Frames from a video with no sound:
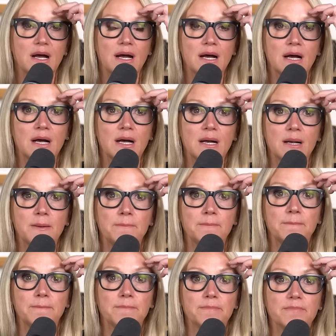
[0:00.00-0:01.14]

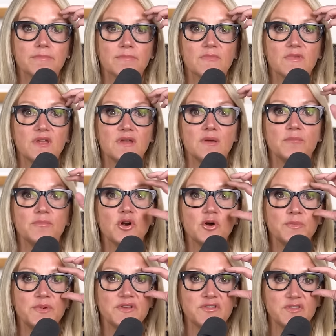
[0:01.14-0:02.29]
Um,
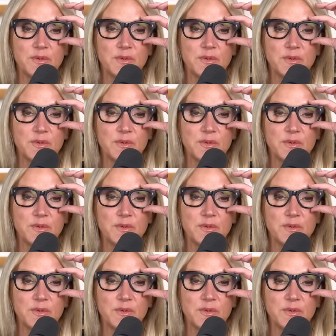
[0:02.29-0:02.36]
purpose,